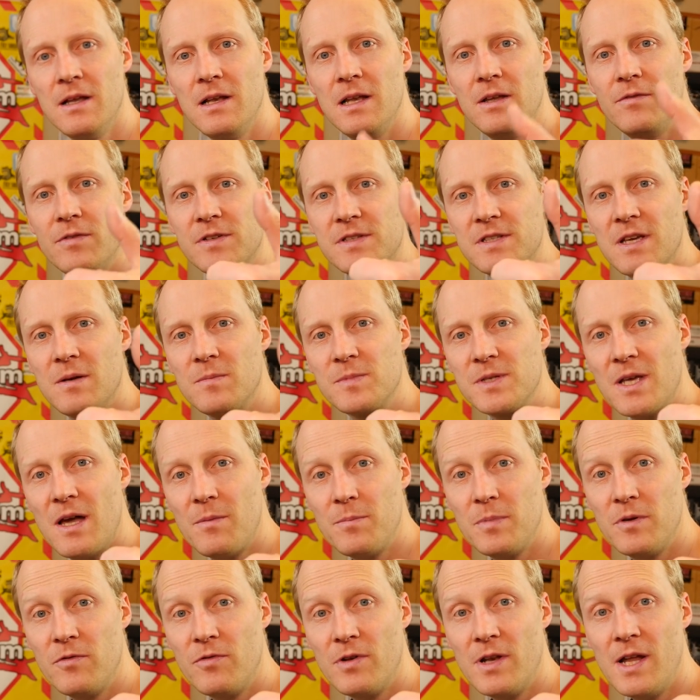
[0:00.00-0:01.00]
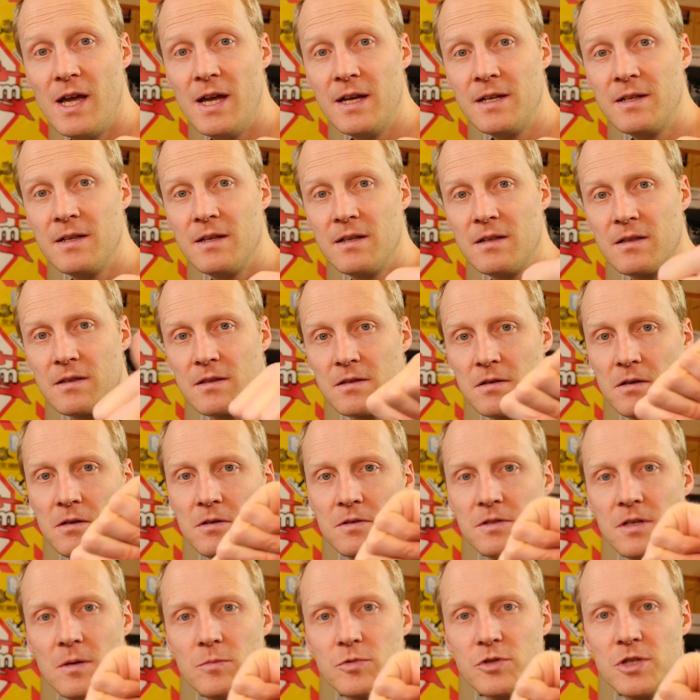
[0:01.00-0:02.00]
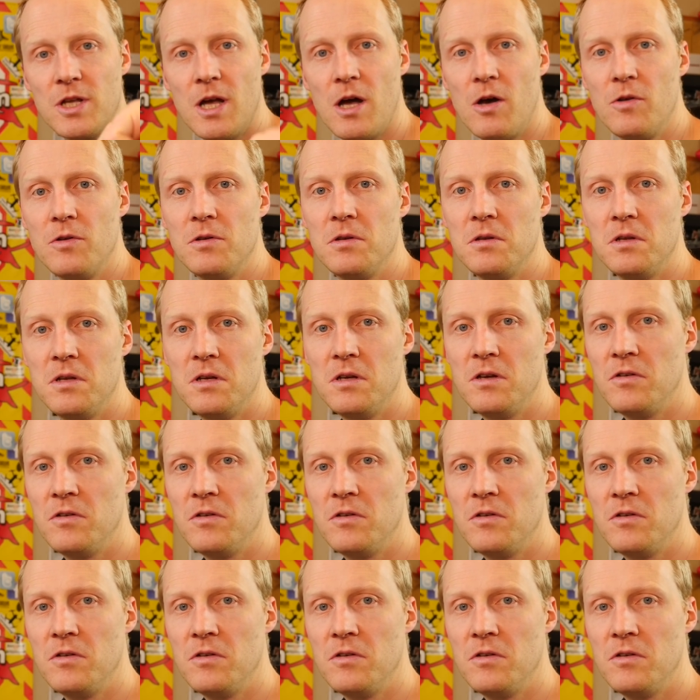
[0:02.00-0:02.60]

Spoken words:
Leave a thumbs up if you liked it. Thumbs down